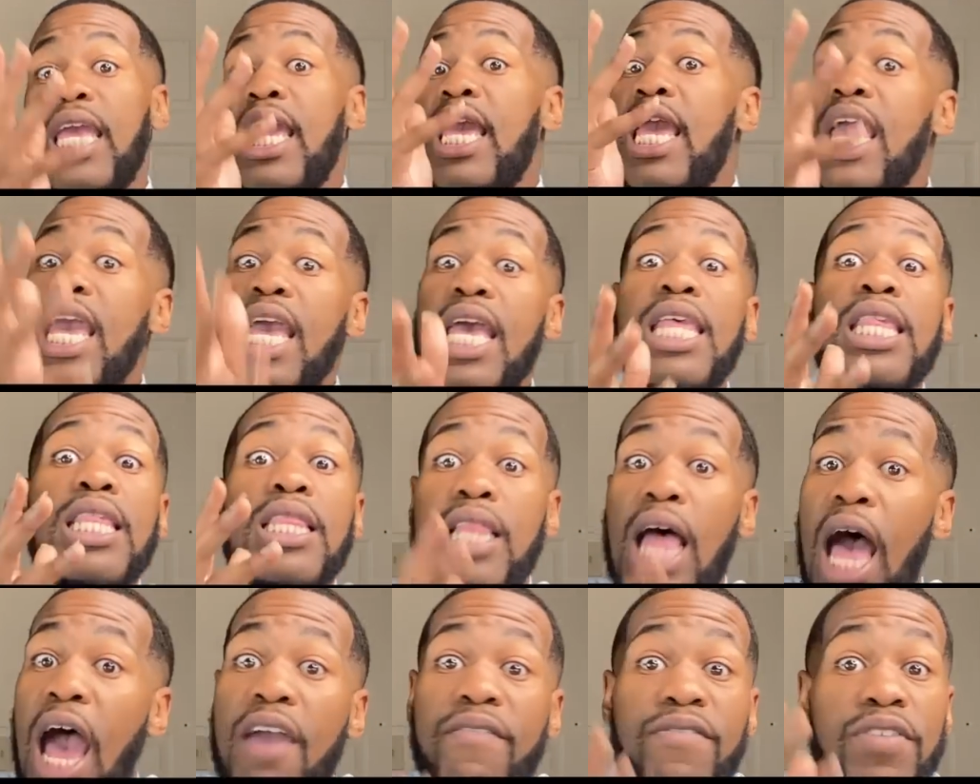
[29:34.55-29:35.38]
his
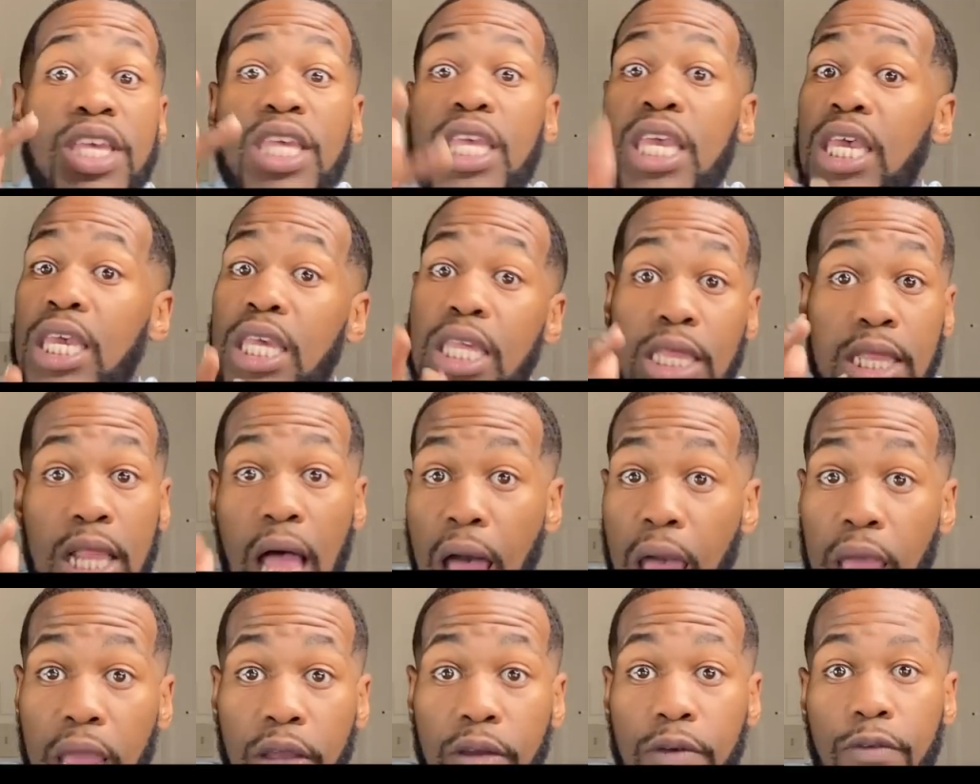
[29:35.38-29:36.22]
life is his
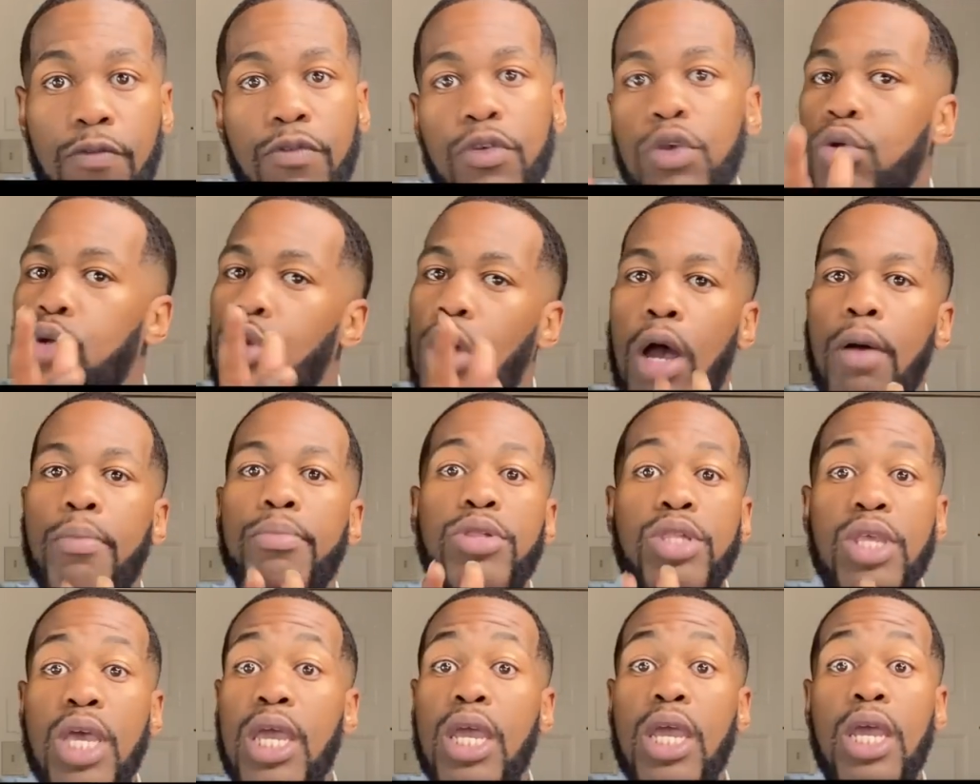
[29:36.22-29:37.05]
life. You know what I'm
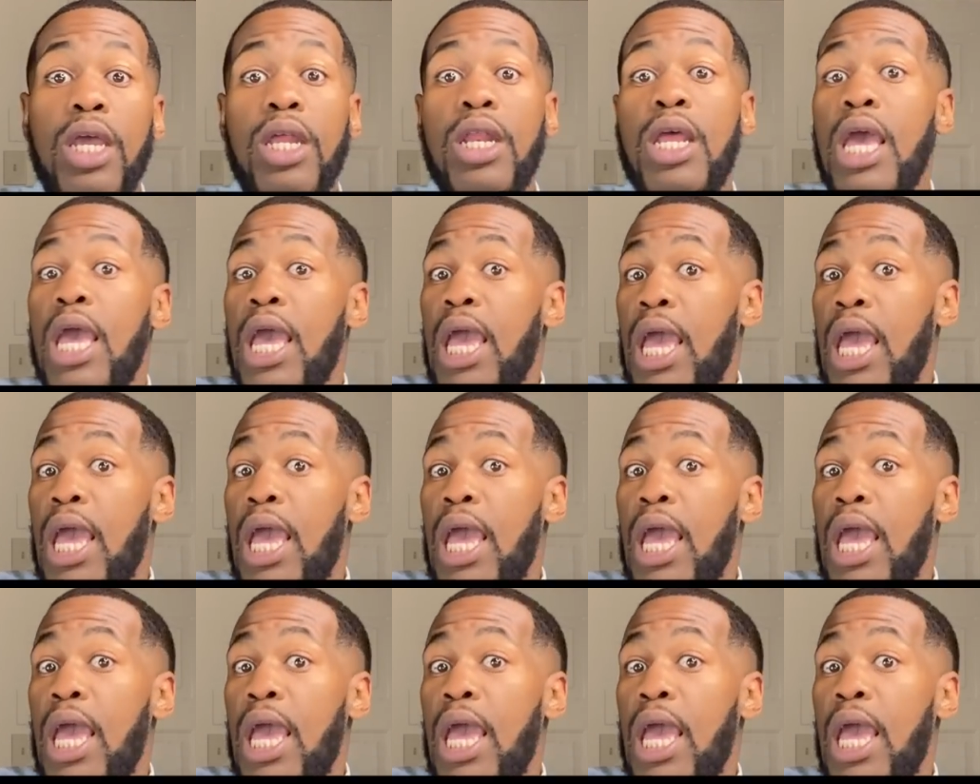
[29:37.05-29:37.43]
saying?